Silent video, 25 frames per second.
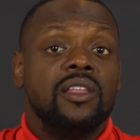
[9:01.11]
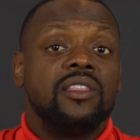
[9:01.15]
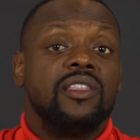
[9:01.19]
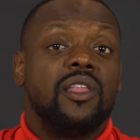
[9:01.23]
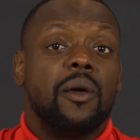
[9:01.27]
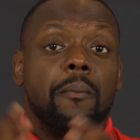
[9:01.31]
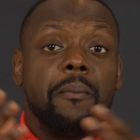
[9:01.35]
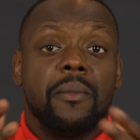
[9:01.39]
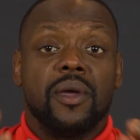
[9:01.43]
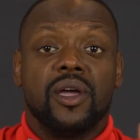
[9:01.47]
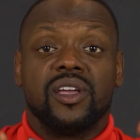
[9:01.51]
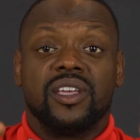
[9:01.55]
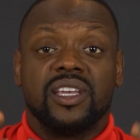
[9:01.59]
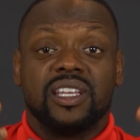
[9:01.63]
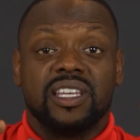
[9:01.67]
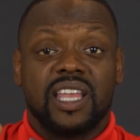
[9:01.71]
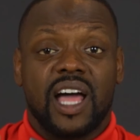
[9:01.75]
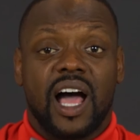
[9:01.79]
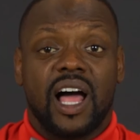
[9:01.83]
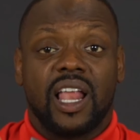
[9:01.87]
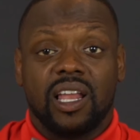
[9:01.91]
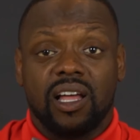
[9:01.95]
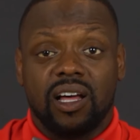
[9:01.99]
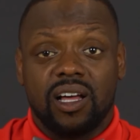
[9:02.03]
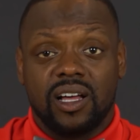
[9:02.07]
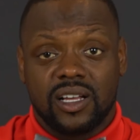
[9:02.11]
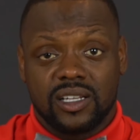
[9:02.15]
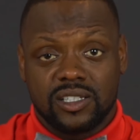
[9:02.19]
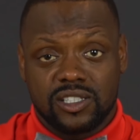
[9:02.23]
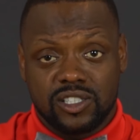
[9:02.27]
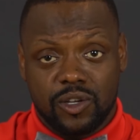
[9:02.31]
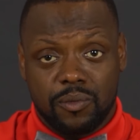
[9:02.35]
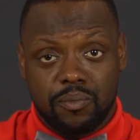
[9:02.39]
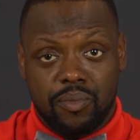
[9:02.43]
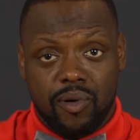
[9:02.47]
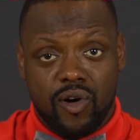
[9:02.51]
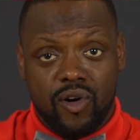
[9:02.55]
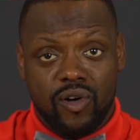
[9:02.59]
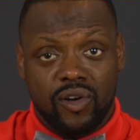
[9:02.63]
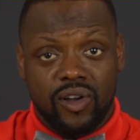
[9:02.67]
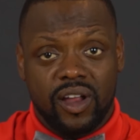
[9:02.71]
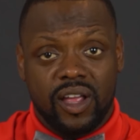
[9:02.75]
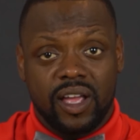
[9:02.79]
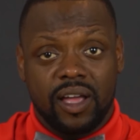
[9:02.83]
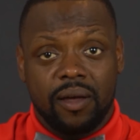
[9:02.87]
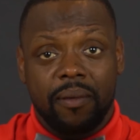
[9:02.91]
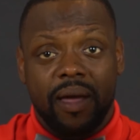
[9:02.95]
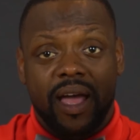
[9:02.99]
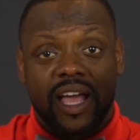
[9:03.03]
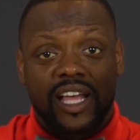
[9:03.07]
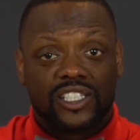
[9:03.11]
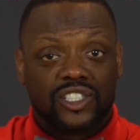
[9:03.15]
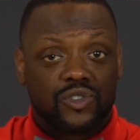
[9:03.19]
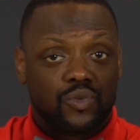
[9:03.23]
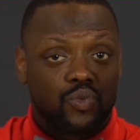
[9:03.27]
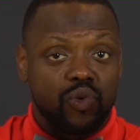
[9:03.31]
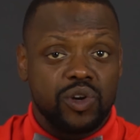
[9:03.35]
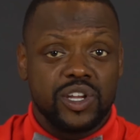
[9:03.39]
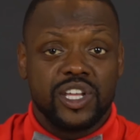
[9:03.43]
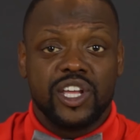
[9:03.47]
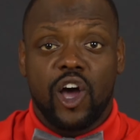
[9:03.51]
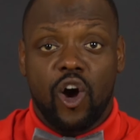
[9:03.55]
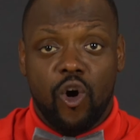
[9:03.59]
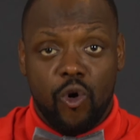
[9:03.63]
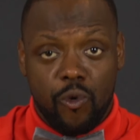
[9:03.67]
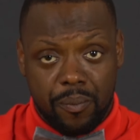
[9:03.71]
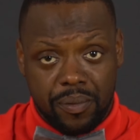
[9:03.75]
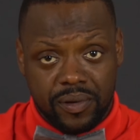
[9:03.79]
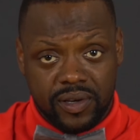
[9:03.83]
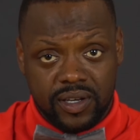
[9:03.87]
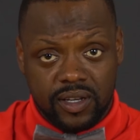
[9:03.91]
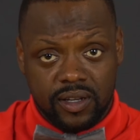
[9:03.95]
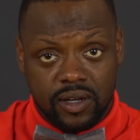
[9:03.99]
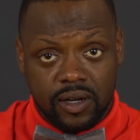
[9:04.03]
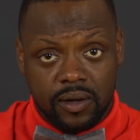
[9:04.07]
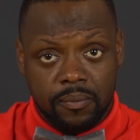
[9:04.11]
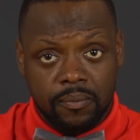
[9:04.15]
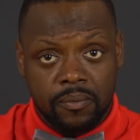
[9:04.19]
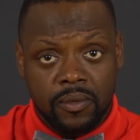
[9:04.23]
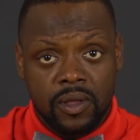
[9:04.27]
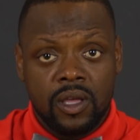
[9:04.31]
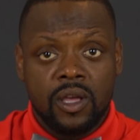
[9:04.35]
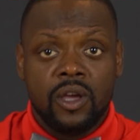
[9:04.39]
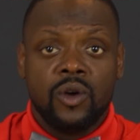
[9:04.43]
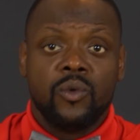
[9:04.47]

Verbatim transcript: the Million Dollar Hustler program has reopened up.